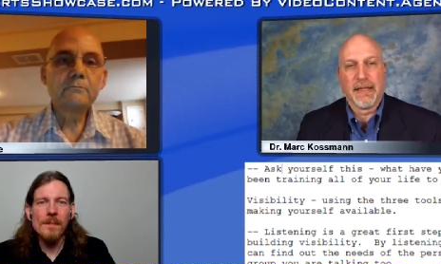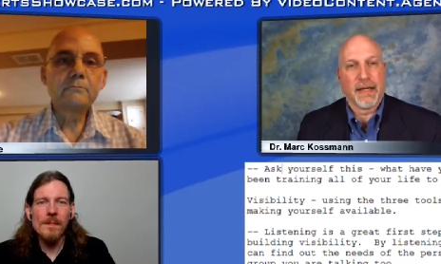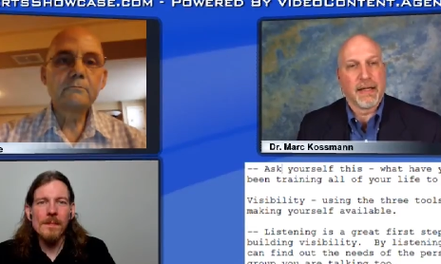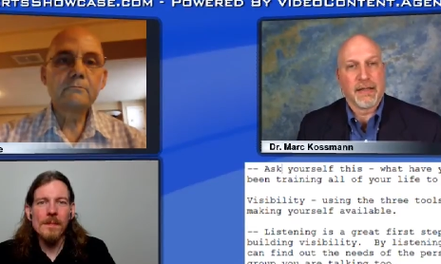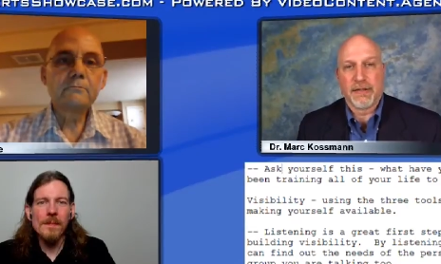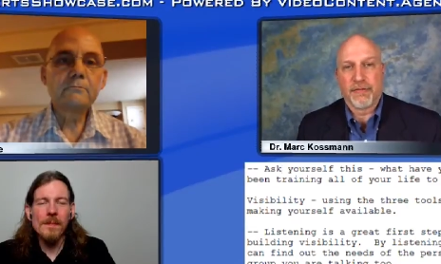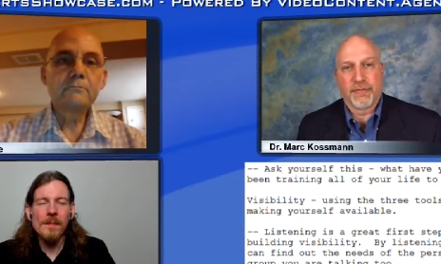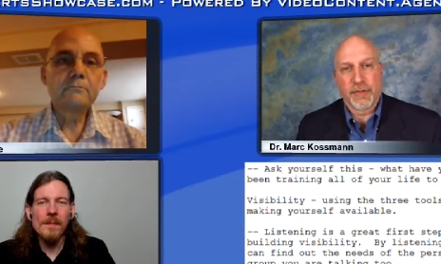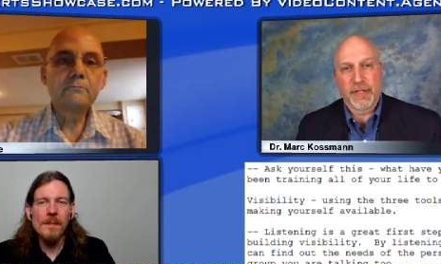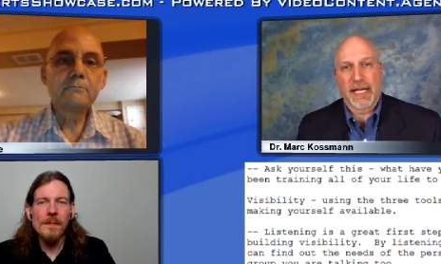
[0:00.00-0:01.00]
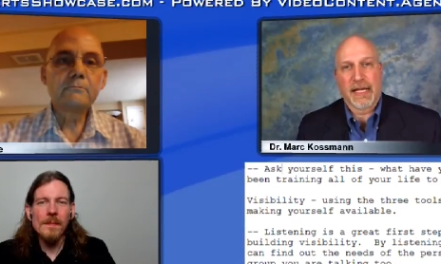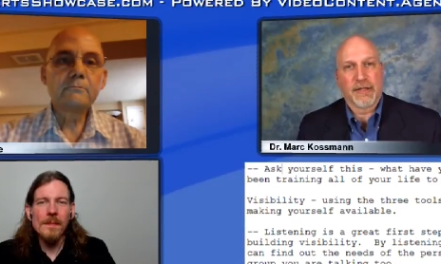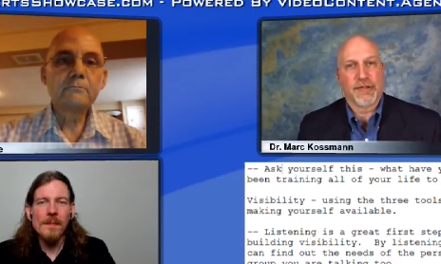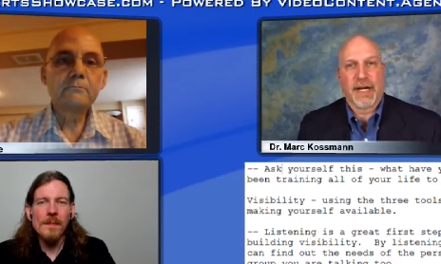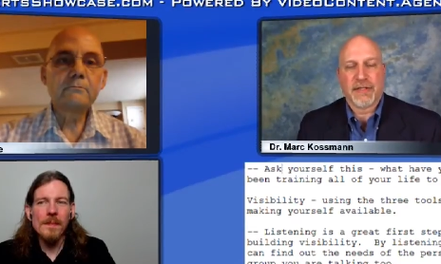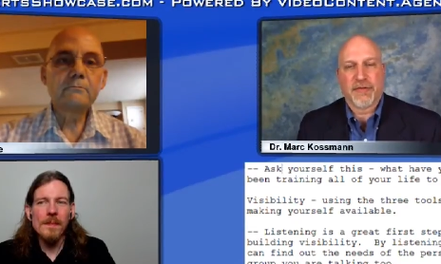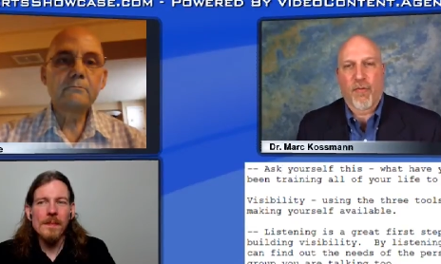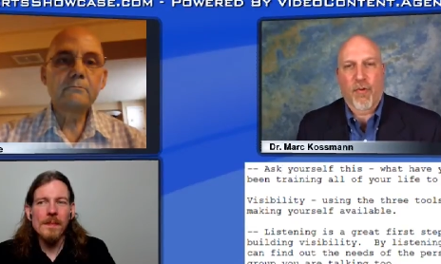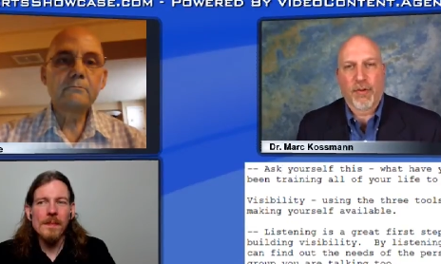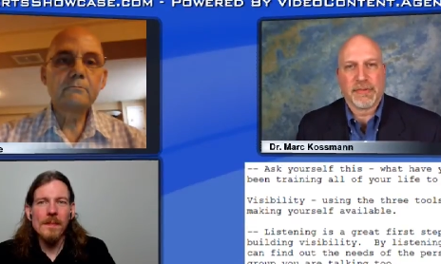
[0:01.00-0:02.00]
Speaker 1: Uh, you've really kind of
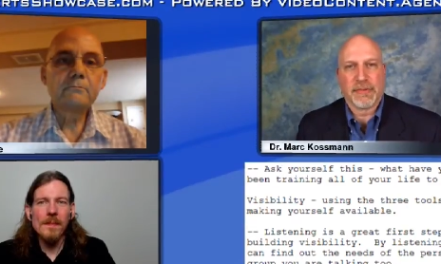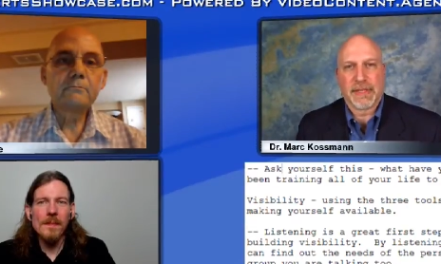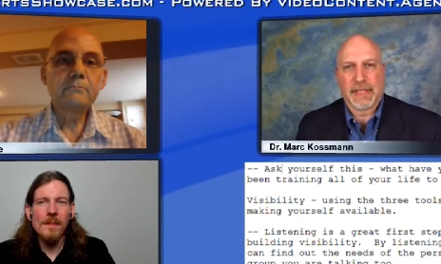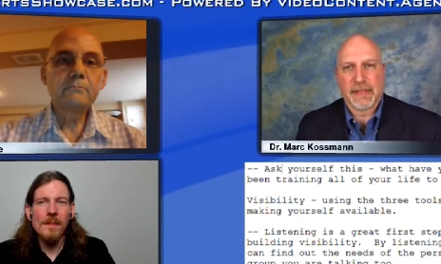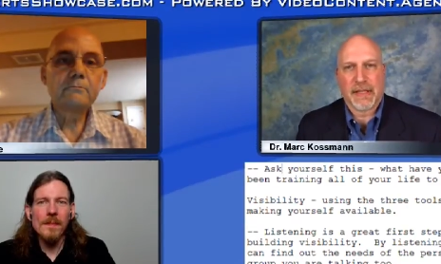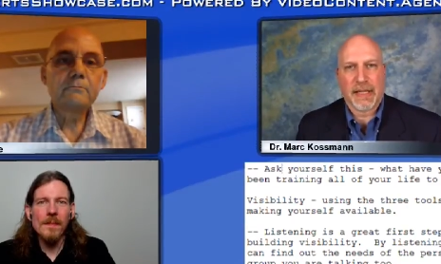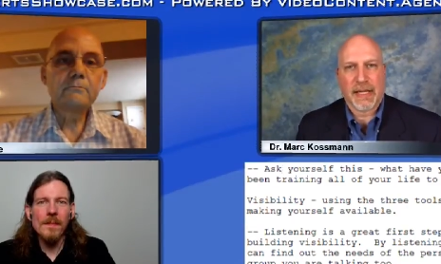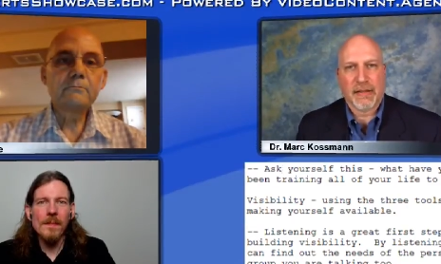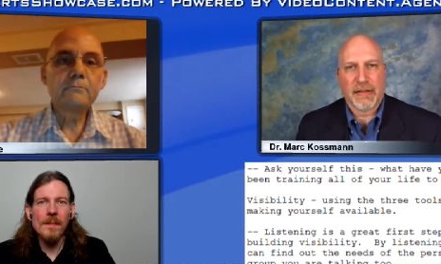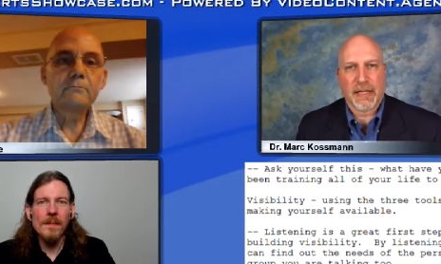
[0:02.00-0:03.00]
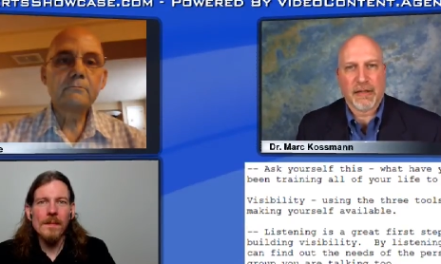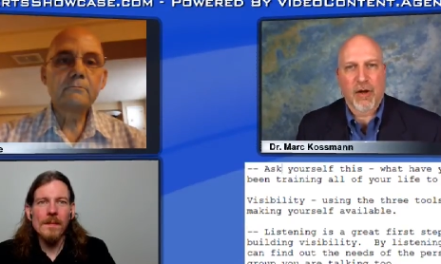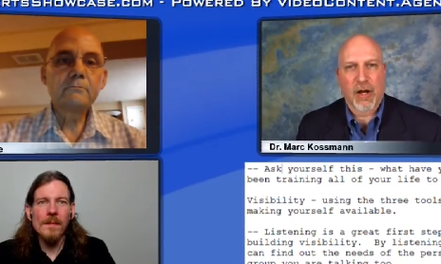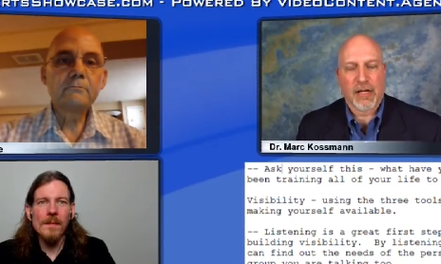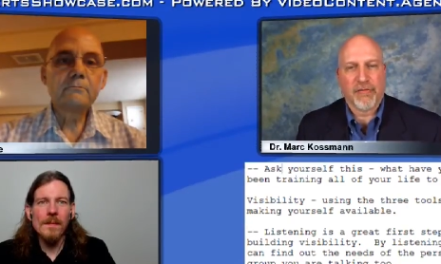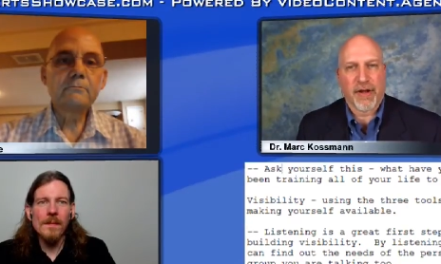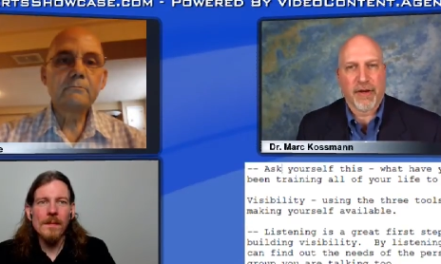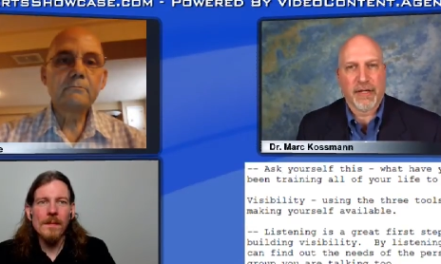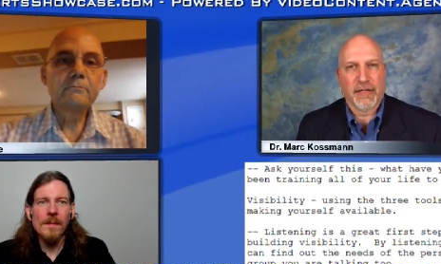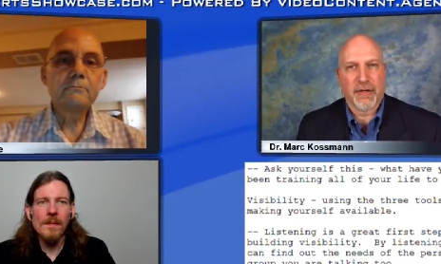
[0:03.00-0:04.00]
transformed uh, a, a long and
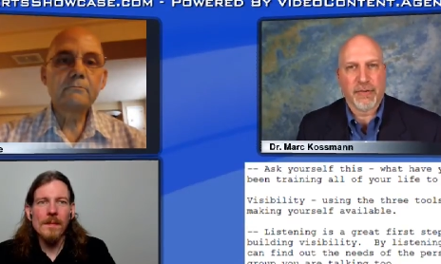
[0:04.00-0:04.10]
varied